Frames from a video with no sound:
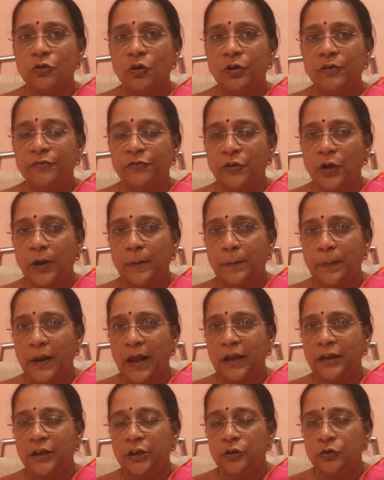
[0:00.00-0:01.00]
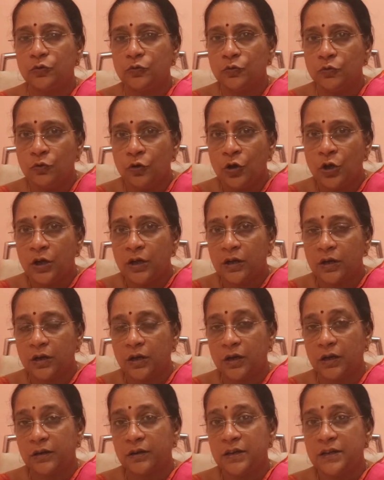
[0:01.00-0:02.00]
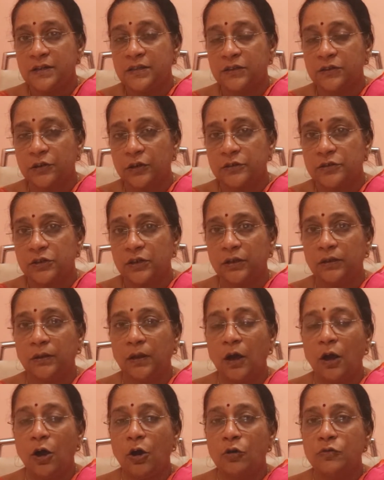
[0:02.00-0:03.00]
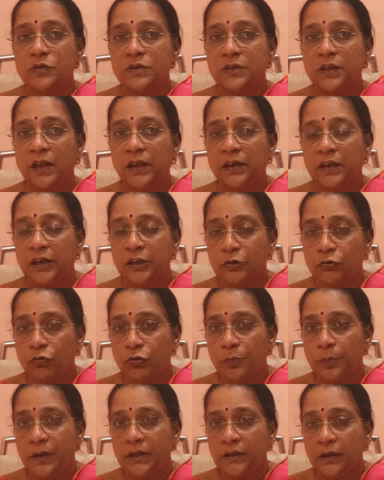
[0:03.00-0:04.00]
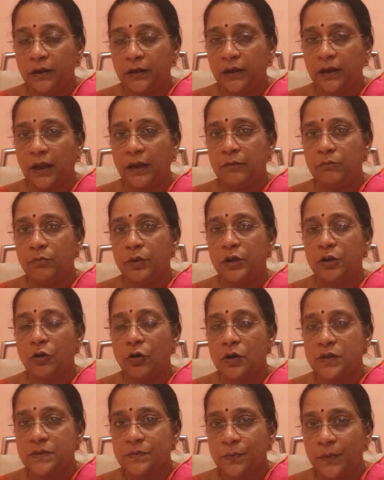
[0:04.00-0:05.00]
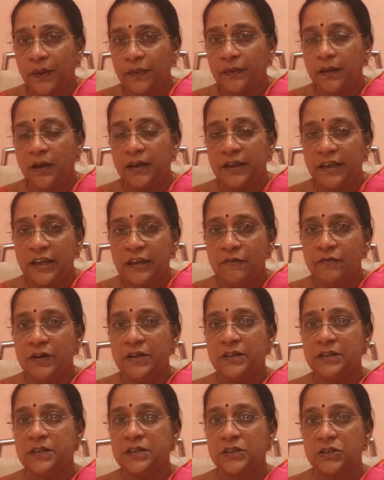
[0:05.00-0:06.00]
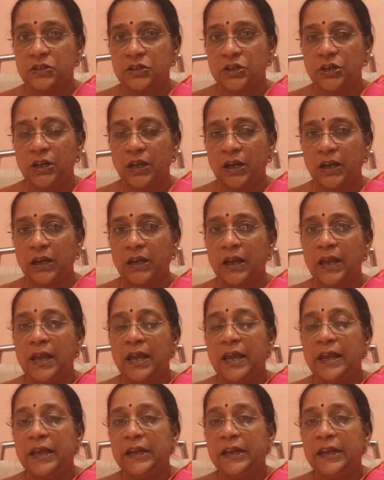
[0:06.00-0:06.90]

or if you are planning to restructure the house, then it could be the time, because when the event is triggering,